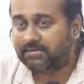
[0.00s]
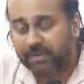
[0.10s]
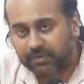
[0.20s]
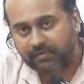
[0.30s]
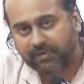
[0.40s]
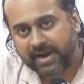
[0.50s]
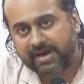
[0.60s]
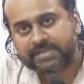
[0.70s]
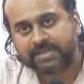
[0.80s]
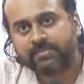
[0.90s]
When you
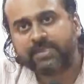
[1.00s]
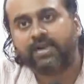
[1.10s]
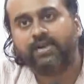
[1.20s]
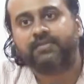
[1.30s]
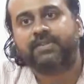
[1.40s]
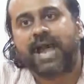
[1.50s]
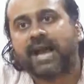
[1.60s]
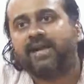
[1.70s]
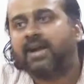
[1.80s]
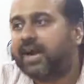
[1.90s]
find something of
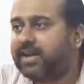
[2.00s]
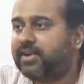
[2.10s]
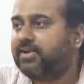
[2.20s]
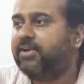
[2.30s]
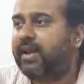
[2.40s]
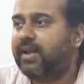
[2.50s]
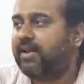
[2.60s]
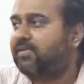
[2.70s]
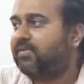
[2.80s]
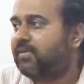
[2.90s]
that kind in your
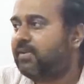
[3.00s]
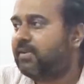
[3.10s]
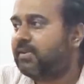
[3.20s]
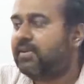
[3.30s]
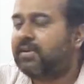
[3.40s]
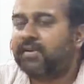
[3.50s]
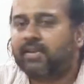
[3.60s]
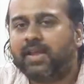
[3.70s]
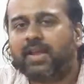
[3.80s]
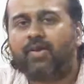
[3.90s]
life,
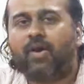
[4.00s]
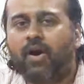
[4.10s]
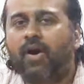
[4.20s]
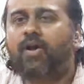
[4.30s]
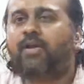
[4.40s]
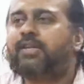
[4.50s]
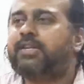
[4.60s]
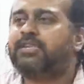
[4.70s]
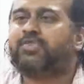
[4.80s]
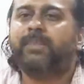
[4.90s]
then all
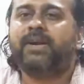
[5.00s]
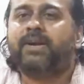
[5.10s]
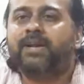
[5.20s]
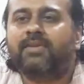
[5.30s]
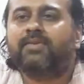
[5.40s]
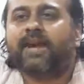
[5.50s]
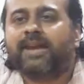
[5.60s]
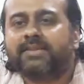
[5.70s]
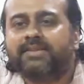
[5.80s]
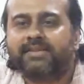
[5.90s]
the stupidity will
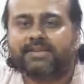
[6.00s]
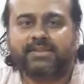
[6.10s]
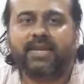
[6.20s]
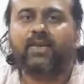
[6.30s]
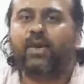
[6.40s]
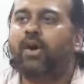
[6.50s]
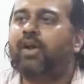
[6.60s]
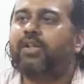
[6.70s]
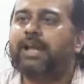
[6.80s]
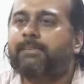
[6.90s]
vanish. Then
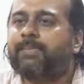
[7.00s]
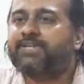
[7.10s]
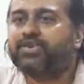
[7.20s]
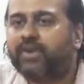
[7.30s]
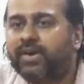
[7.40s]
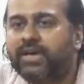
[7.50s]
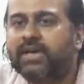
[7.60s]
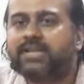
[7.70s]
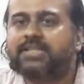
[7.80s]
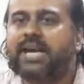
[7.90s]
all the
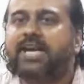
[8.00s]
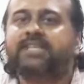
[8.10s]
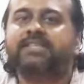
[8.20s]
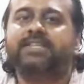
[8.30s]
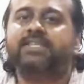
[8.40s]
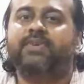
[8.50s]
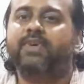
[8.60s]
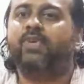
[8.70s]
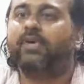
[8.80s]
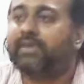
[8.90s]
immaturity and childishness
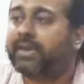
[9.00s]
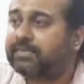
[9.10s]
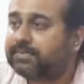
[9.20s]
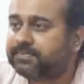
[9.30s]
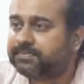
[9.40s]
will go away.